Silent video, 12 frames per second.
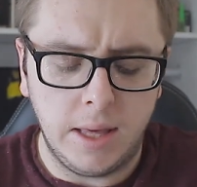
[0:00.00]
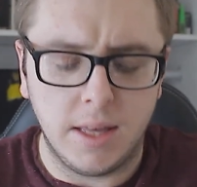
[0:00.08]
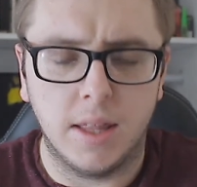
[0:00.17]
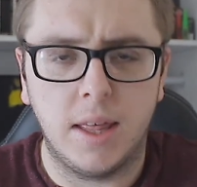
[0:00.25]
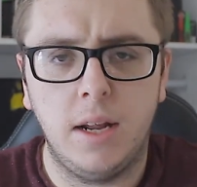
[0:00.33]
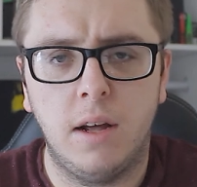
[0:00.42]

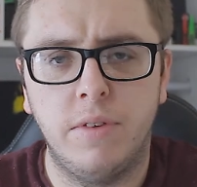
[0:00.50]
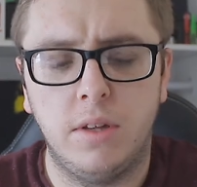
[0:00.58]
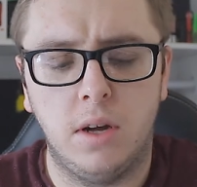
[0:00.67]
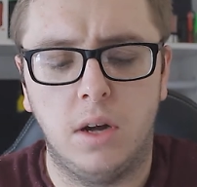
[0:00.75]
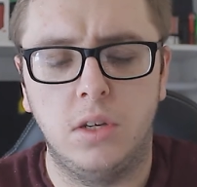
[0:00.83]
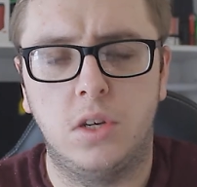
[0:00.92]
You're then having
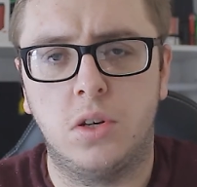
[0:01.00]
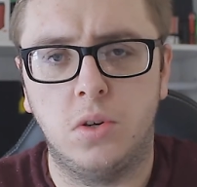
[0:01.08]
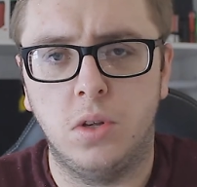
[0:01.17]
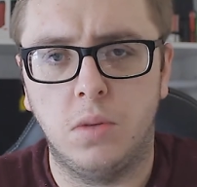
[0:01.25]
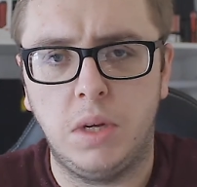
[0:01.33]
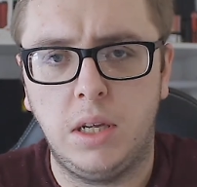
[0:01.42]
to
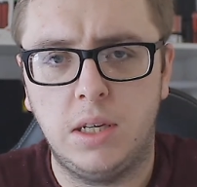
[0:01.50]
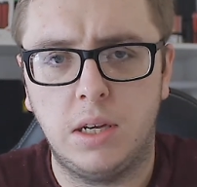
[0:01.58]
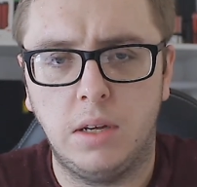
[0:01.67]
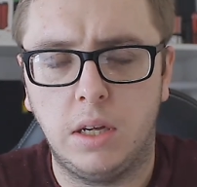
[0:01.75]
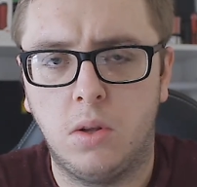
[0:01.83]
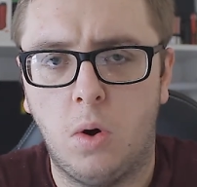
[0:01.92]
unscrew the wee
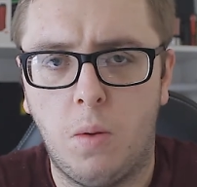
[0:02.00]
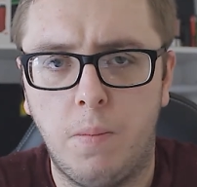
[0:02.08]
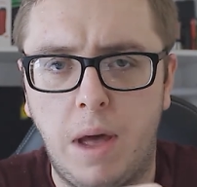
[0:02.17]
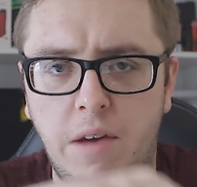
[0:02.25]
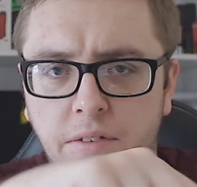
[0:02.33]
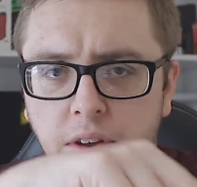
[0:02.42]
silly top
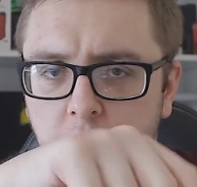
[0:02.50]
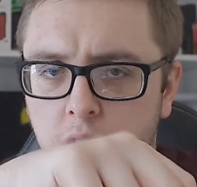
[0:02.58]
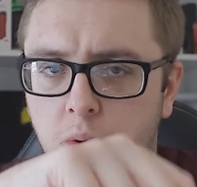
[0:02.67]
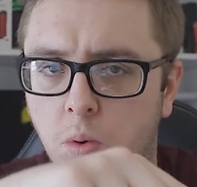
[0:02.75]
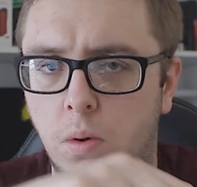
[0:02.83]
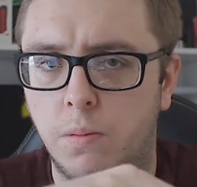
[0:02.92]
bit for your
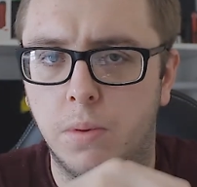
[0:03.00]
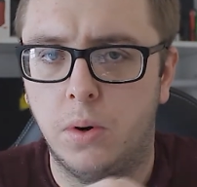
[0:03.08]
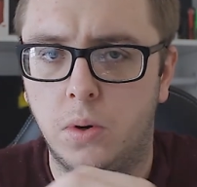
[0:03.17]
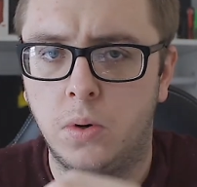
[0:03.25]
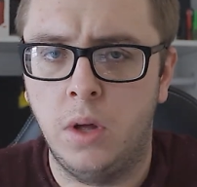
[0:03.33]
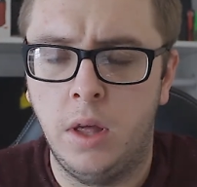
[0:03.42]
Squonk
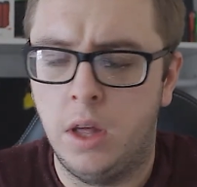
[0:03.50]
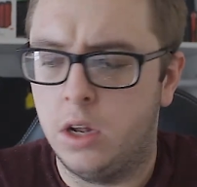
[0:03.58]
bottle.